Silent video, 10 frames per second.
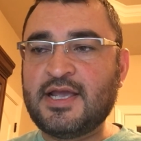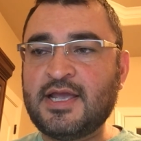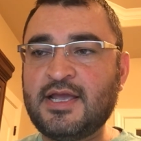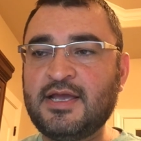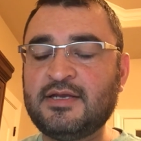
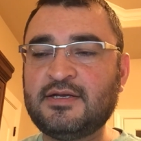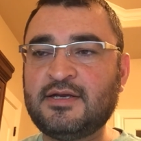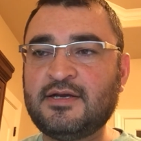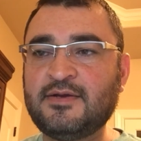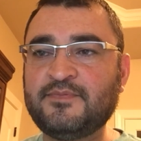
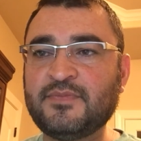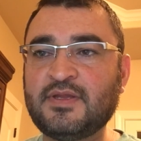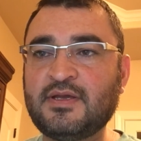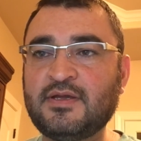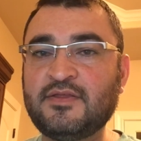And
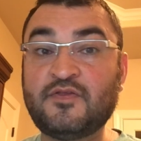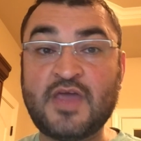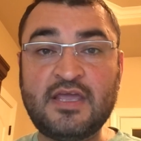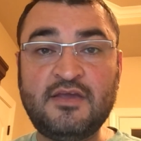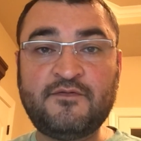
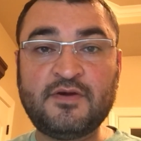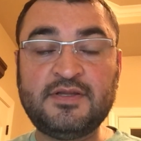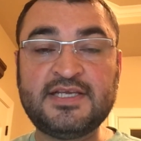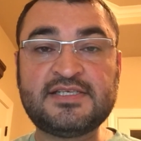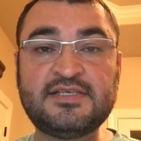thank you for
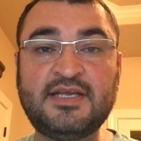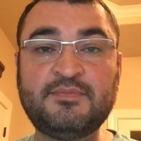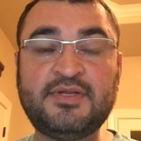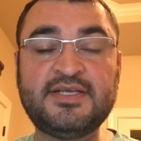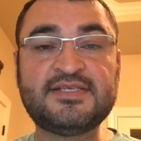listening.
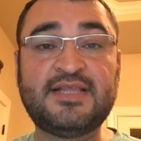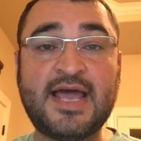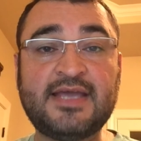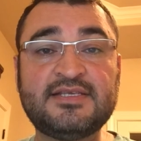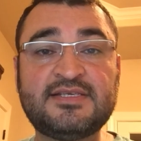Please
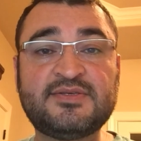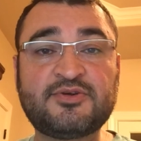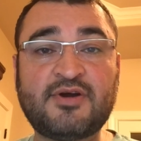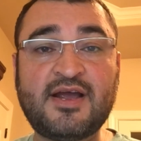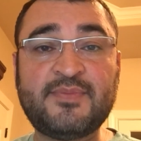like and
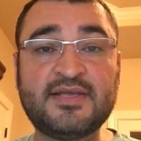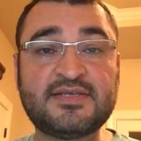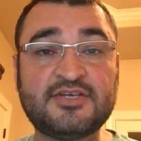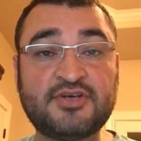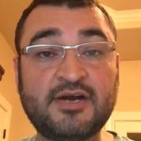subscribe
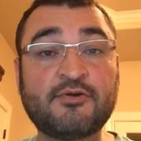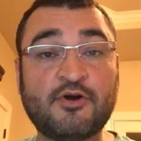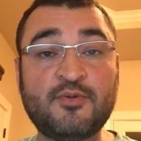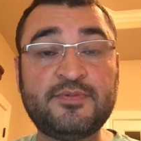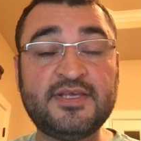as I try to
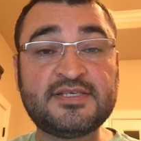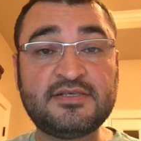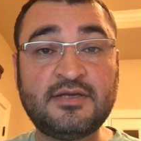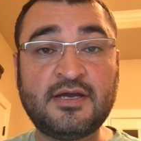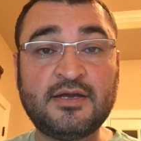grow
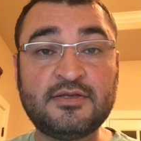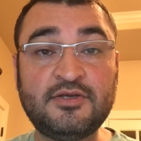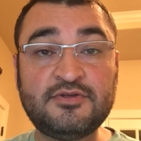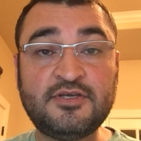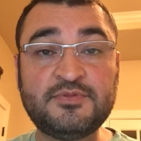this
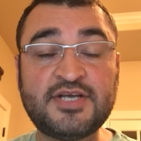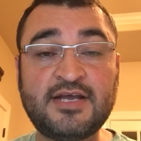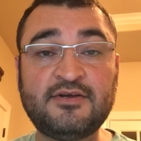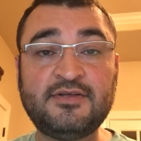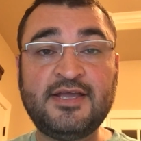YouTube
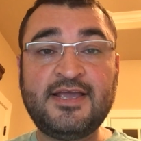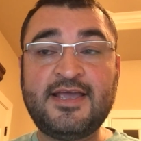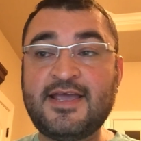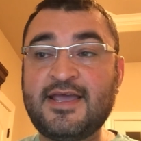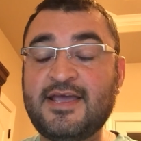channel,
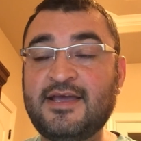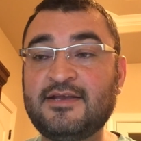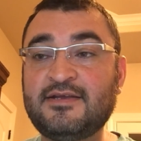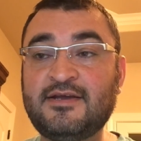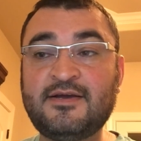
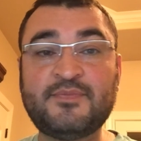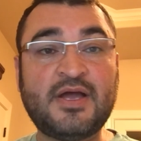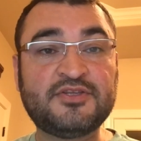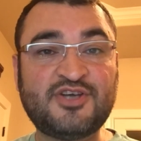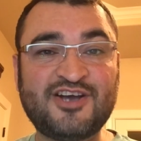and
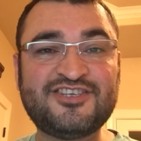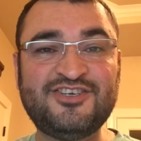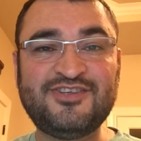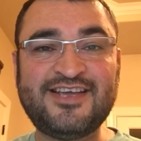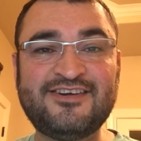I'll talk
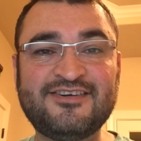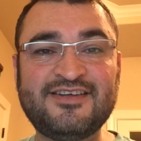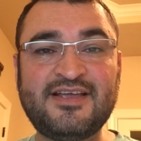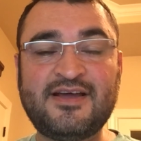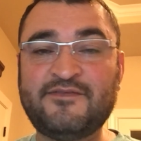to you later.
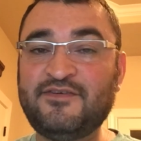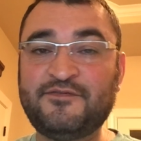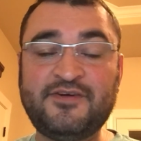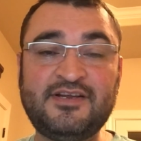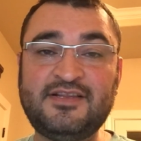Feel
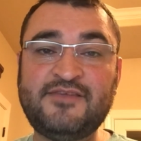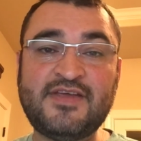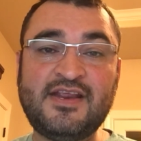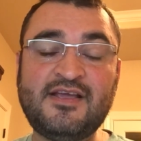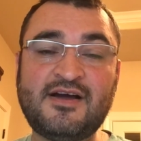free to leave
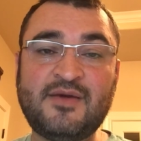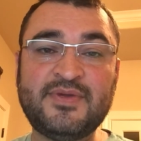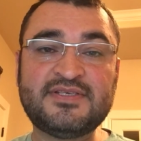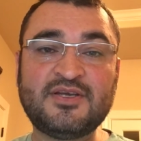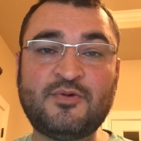any
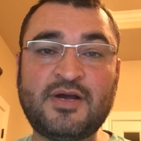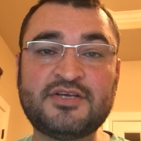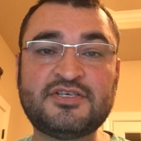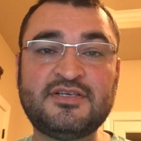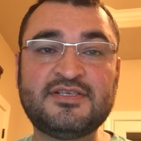comments and
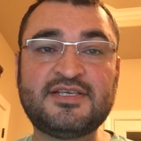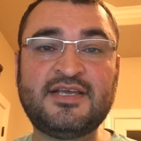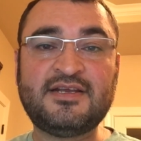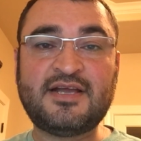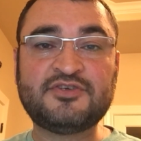questions,
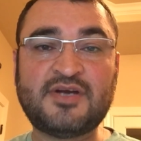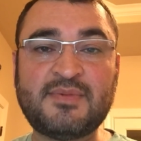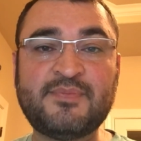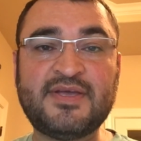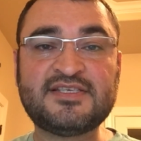and I'll try
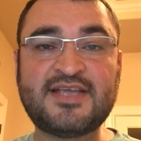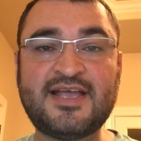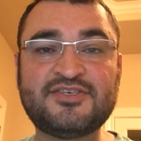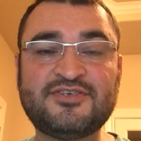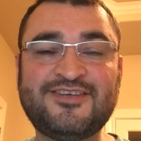my best to
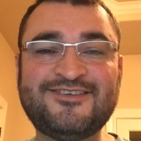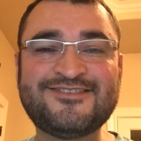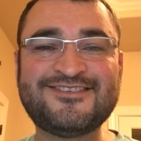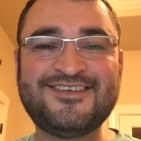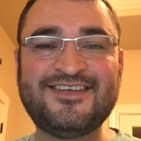answer
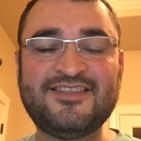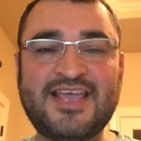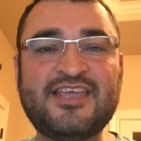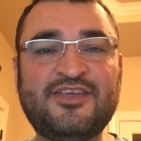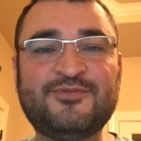those.
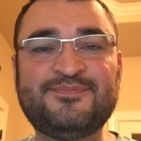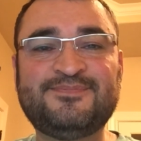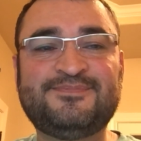Thank you.